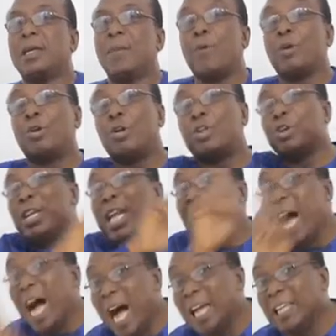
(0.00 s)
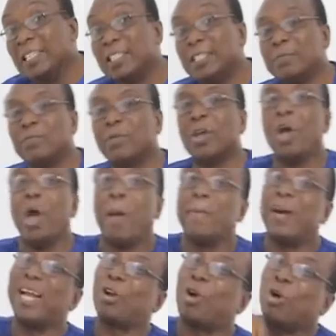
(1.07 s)
But on the other hand,
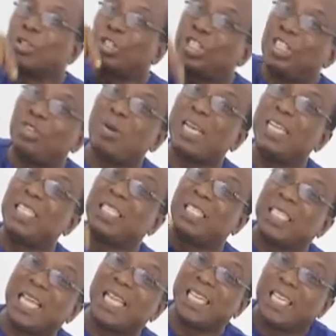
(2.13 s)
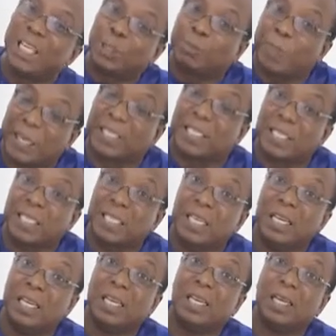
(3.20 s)
by continually detaining this person
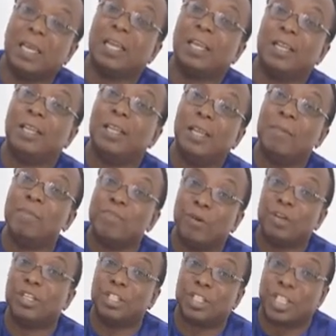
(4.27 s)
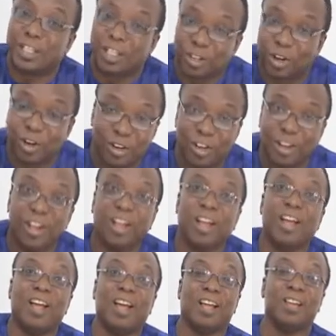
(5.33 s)
in police station,
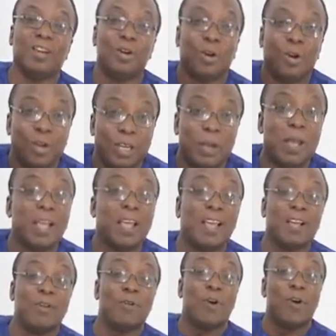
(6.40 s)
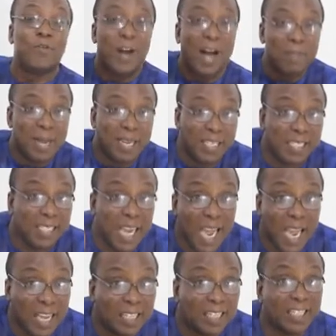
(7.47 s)
you know, over many
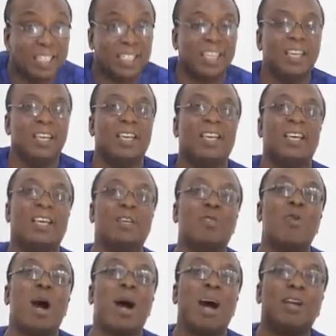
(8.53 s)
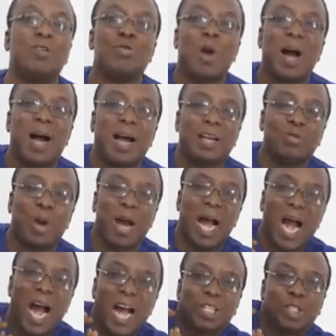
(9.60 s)
days, you are
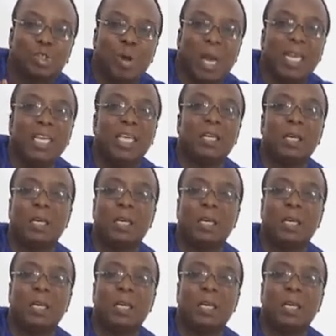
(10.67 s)
actually